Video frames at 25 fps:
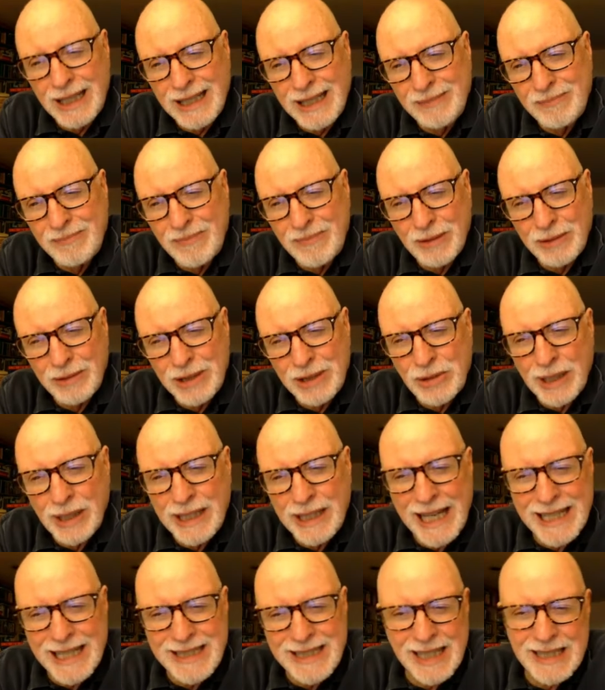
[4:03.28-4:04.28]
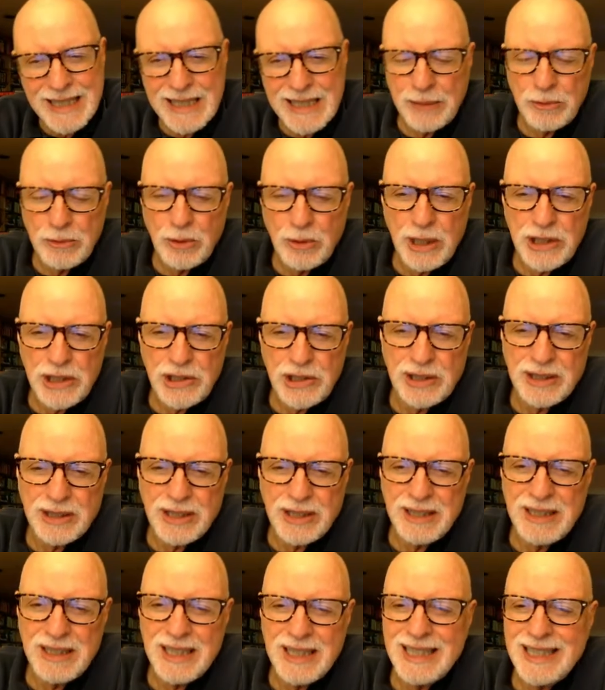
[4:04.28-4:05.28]
um, we try to ask that same question:
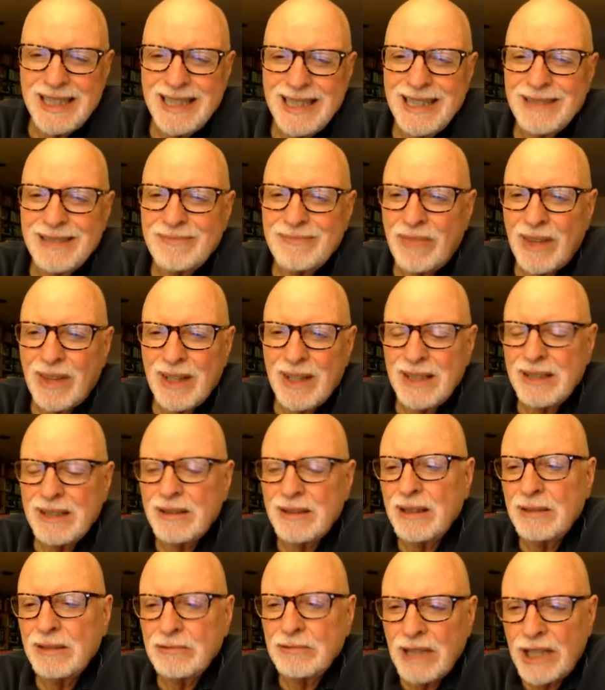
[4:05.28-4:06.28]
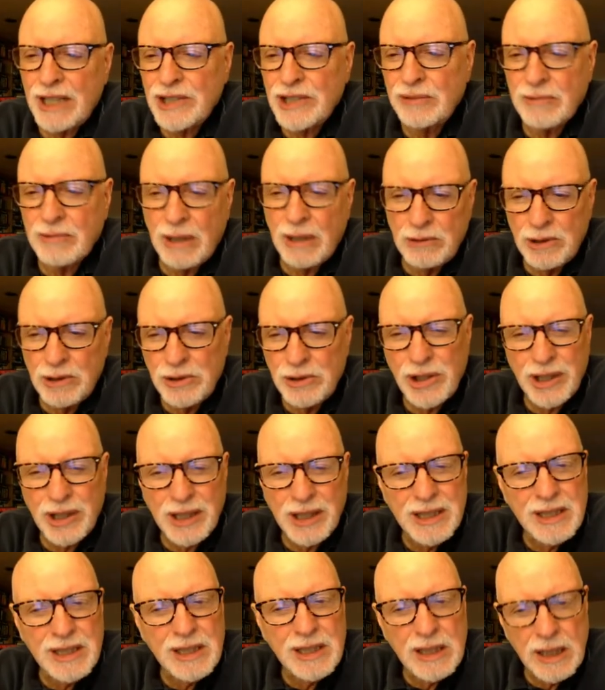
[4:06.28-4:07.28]
Did the um, uh, Russian Revolution
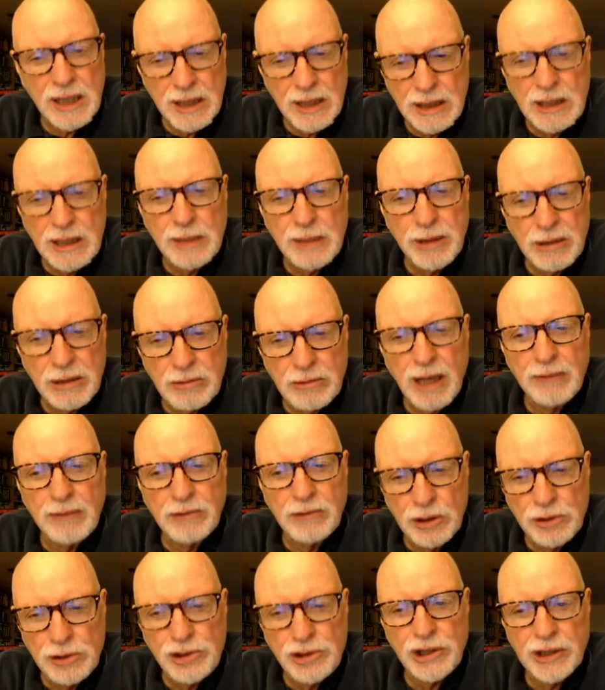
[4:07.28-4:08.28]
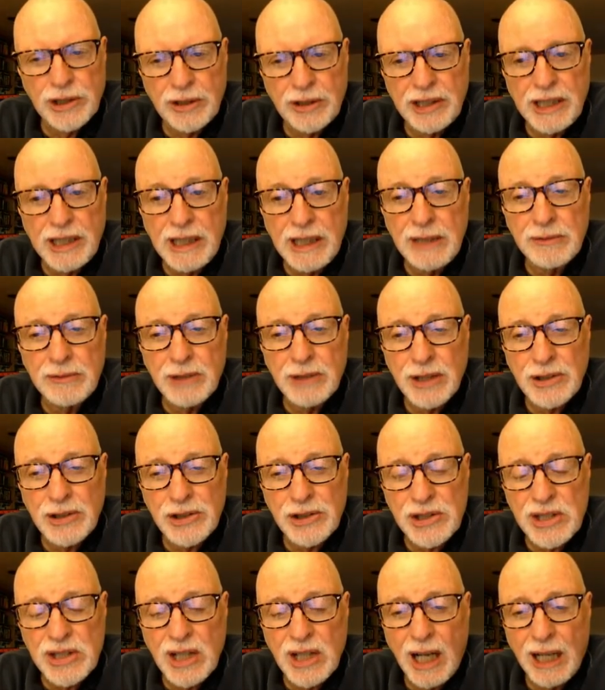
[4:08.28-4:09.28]
continue to be revolutionary even
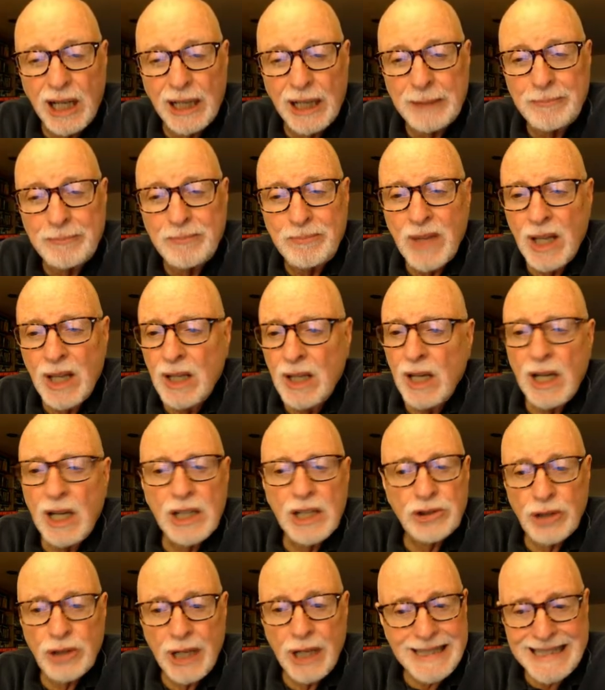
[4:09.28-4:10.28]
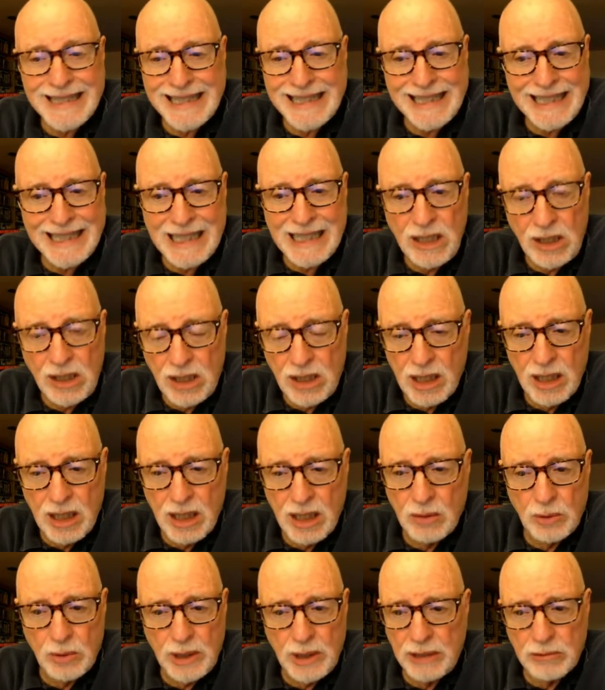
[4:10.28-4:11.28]
under Stalin? Trotsky, uh,
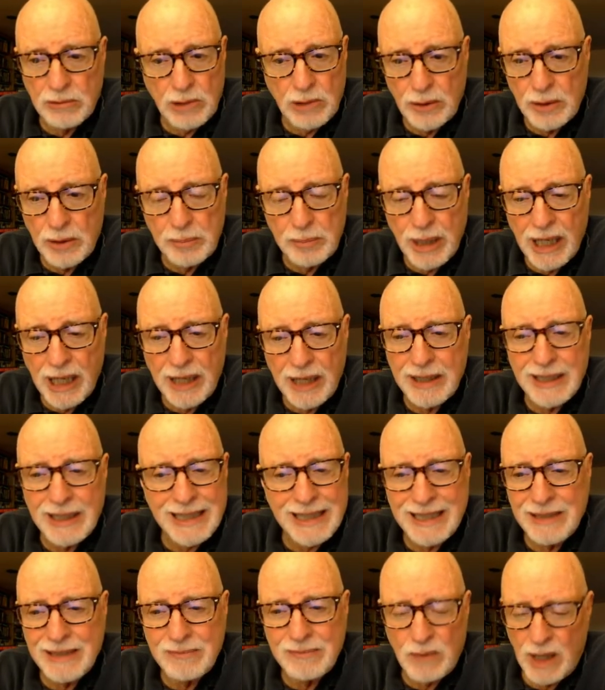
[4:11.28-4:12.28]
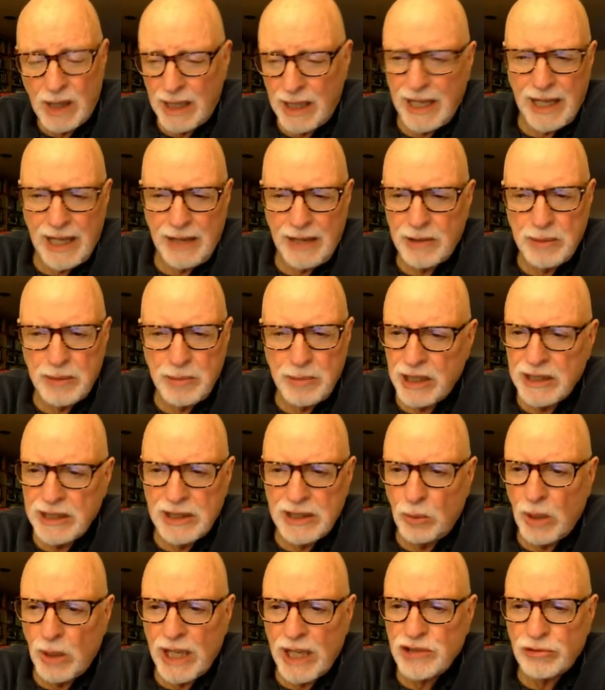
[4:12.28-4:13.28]
when he wrote about it, and everybody in
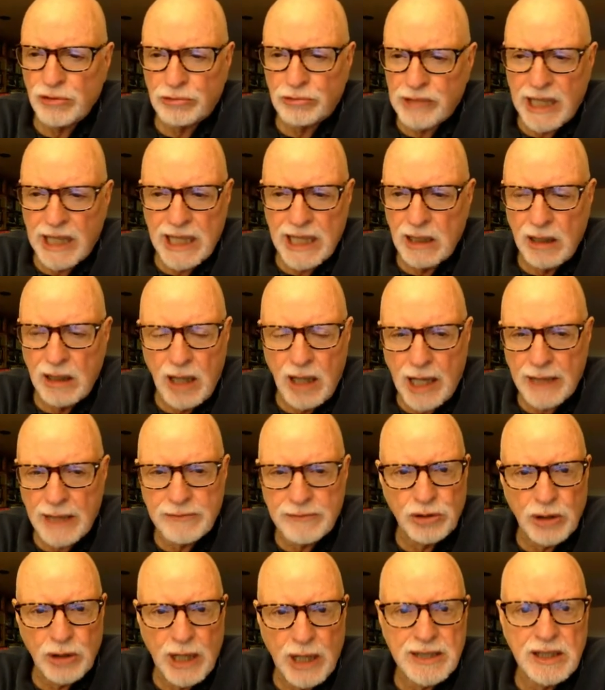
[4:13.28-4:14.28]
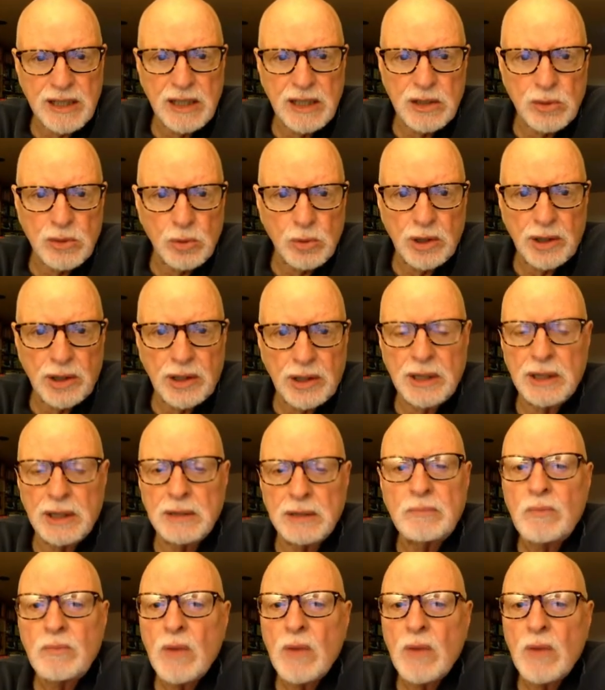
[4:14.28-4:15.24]
the West read a lot of Trotsky's work and